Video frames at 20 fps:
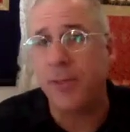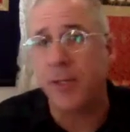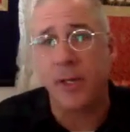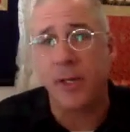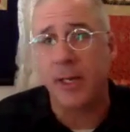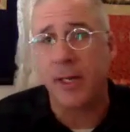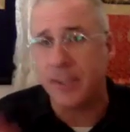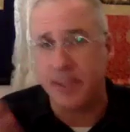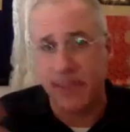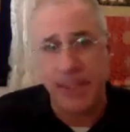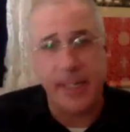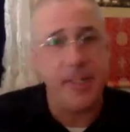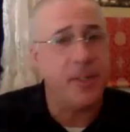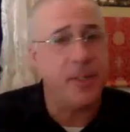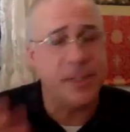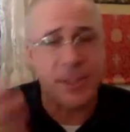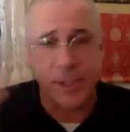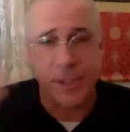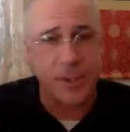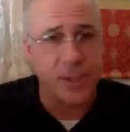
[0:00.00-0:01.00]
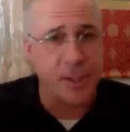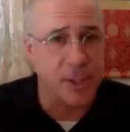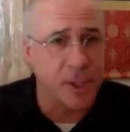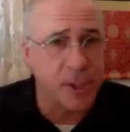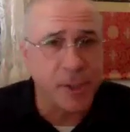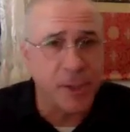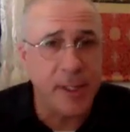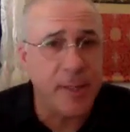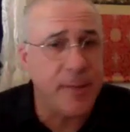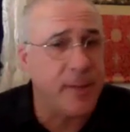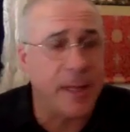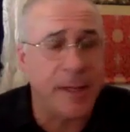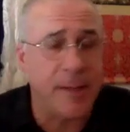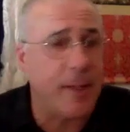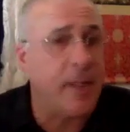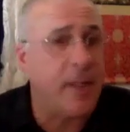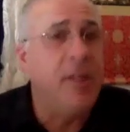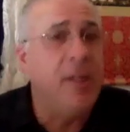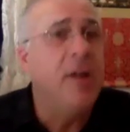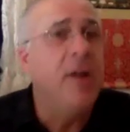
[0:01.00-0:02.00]
They're concealers, they're deluded,
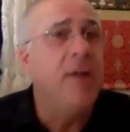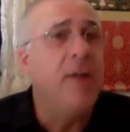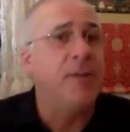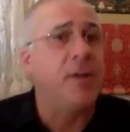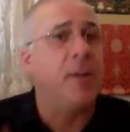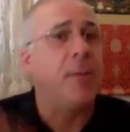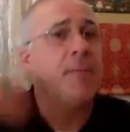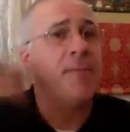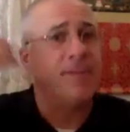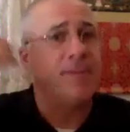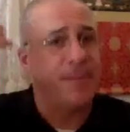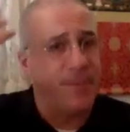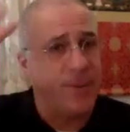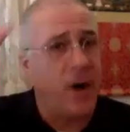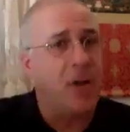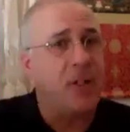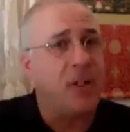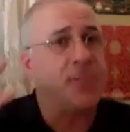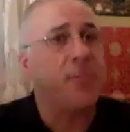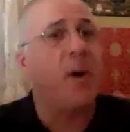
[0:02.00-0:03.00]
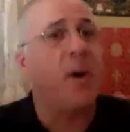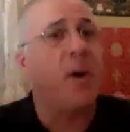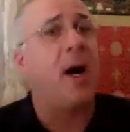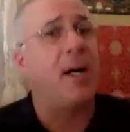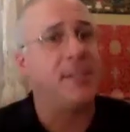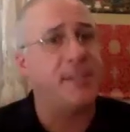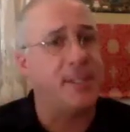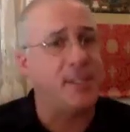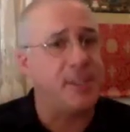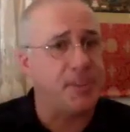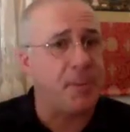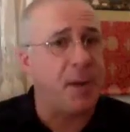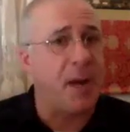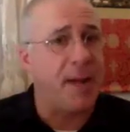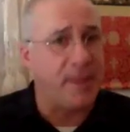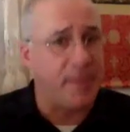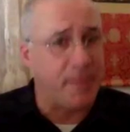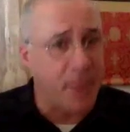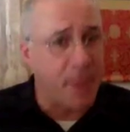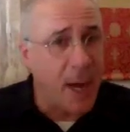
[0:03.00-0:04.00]
they're false posits by
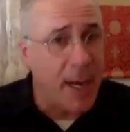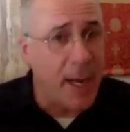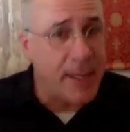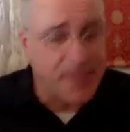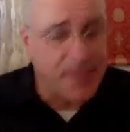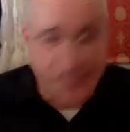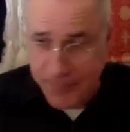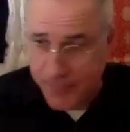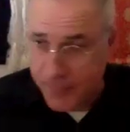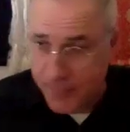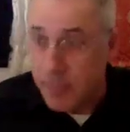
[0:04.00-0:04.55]
the mind.